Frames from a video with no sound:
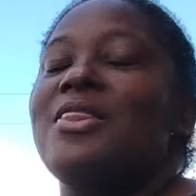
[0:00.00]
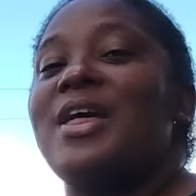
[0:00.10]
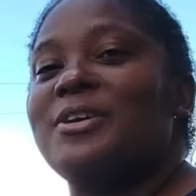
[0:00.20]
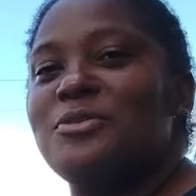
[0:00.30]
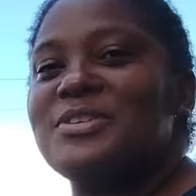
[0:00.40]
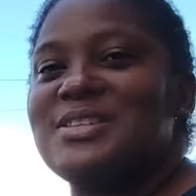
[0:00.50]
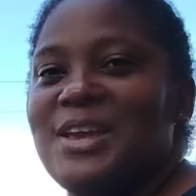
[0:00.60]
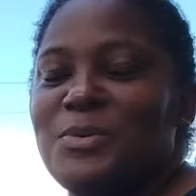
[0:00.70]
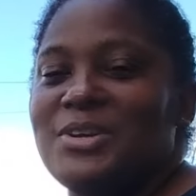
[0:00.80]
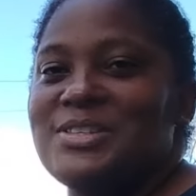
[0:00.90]
Thank you for
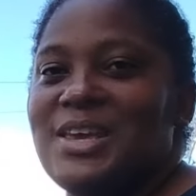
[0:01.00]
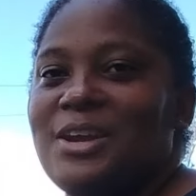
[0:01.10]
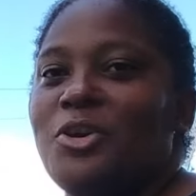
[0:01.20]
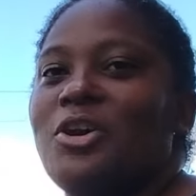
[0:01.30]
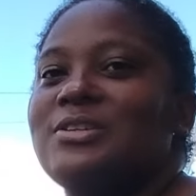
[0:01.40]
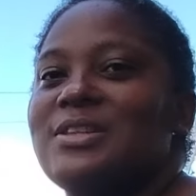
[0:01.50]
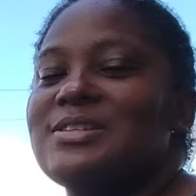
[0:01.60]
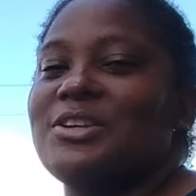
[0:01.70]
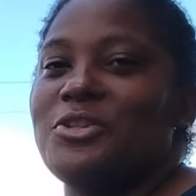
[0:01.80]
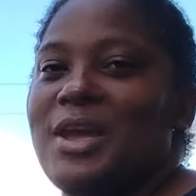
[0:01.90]
staying with us here on
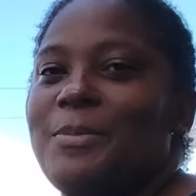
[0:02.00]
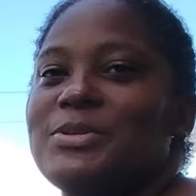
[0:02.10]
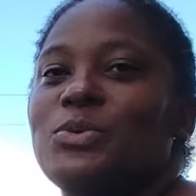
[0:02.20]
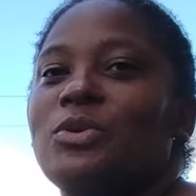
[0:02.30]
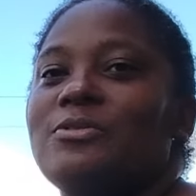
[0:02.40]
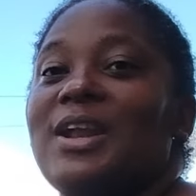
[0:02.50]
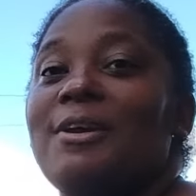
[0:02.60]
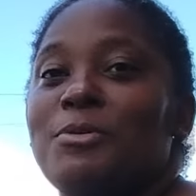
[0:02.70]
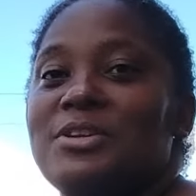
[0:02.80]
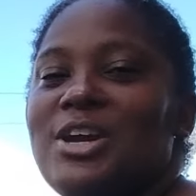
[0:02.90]
this another episode of
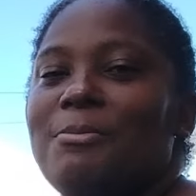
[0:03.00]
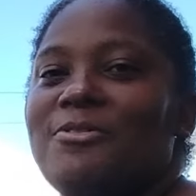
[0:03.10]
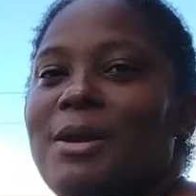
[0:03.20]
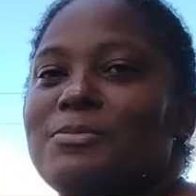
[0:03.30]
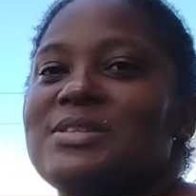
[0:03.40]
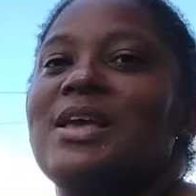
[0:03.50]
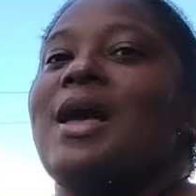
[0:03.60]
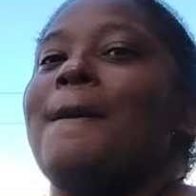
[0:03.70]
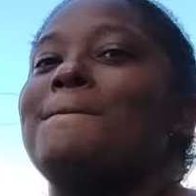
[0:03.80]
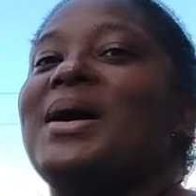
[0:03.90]
Life with the Jam
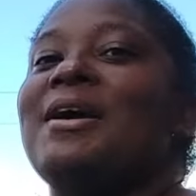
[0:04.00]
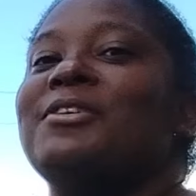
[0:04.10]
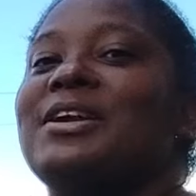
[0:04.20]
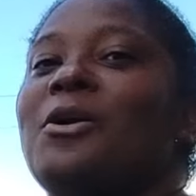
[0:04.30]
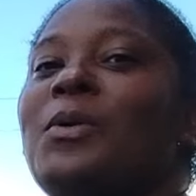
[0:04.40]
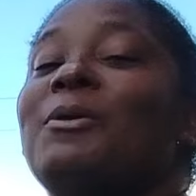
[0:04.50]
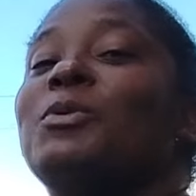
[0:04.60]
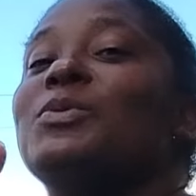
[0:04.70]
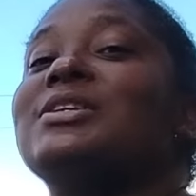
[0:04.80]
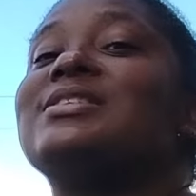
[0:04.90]
Fams. Bye for now,
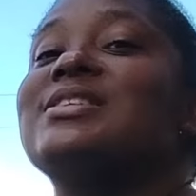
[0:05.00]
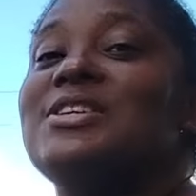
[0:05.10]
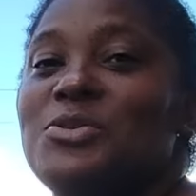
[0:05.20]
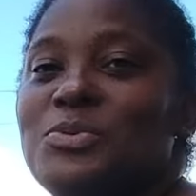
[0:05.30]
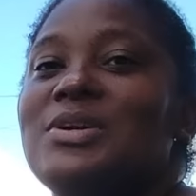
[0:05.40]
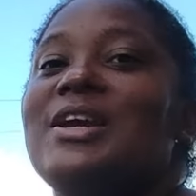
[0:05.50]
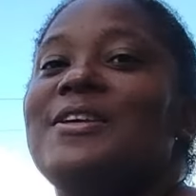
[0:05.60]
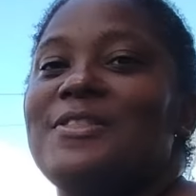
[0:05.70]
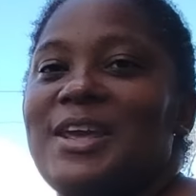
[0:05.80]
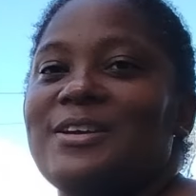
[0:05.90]
and we will see you
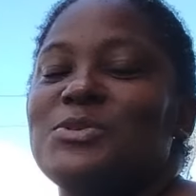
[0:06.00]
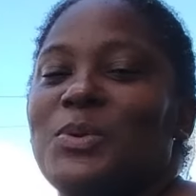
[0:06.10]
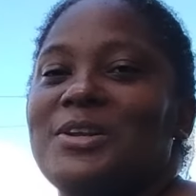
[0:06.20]
in the next